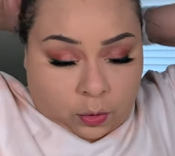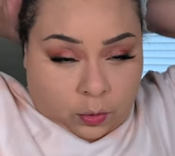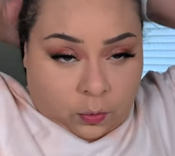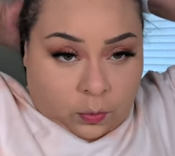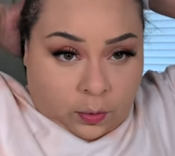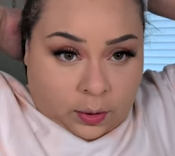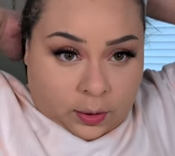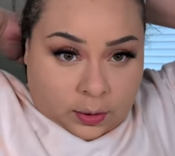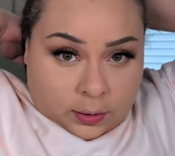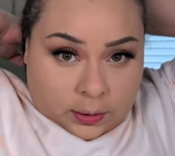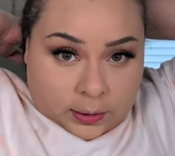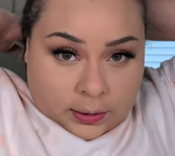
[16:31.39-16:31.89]

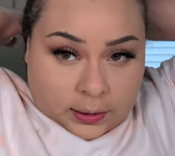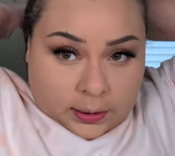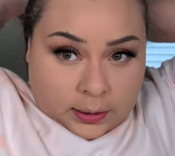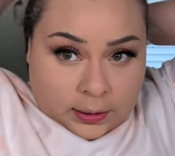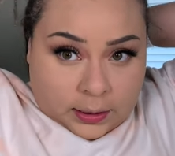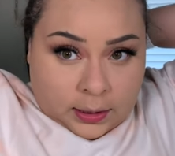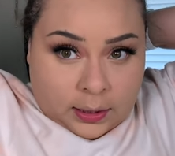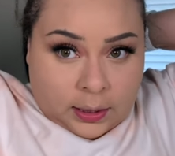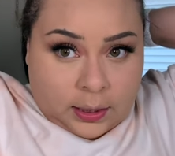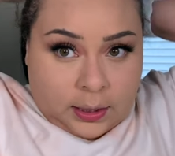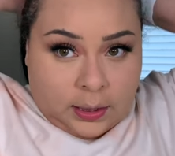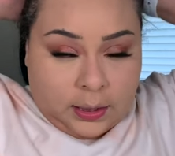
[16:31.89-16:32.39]
oily,
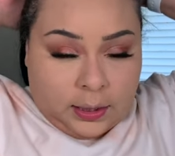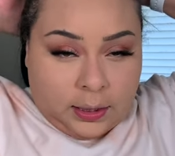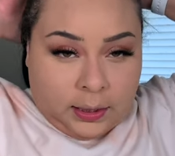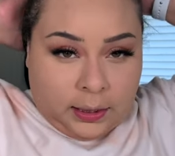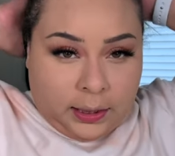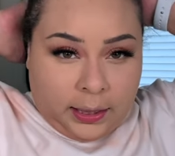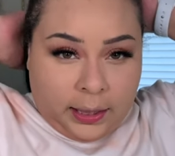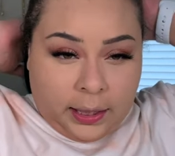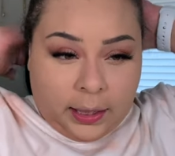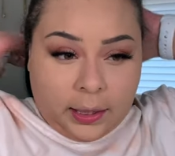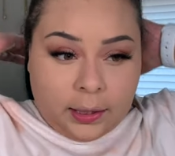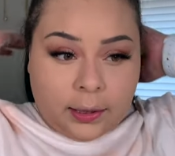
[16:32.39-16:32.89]
it
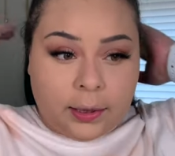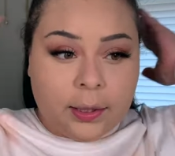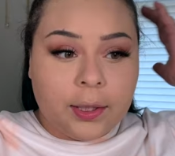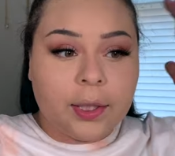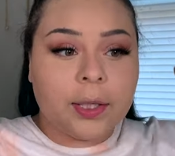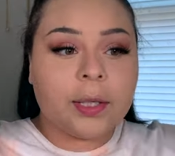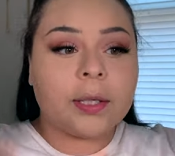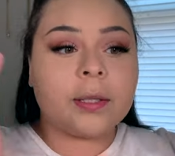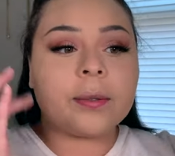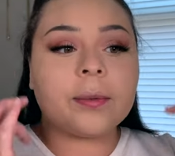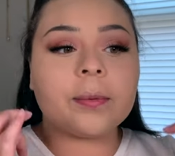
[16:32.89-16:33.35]
can look